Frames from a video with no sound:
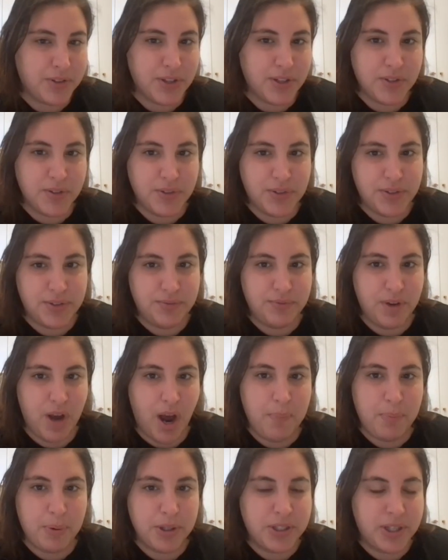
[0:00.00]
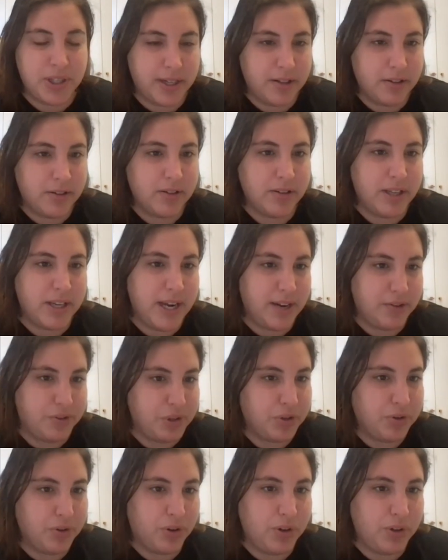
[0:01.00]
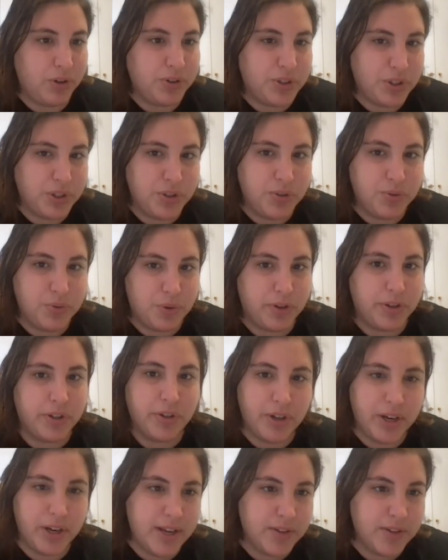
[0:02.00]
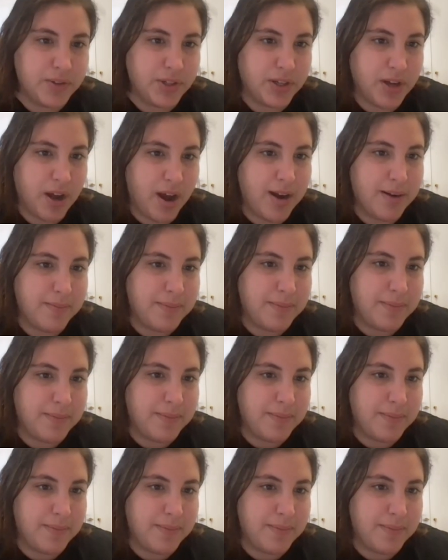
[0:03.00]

is not particularly integral to North Korea's economy.